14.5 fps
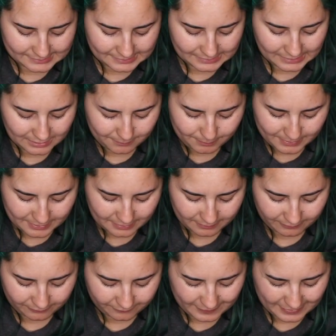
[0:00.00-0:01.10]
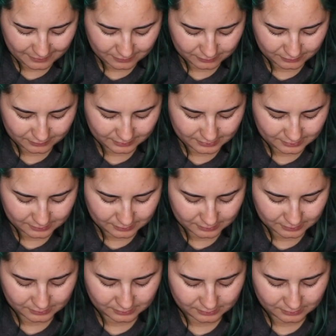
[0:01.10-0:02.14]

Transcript: sticky, but it feels,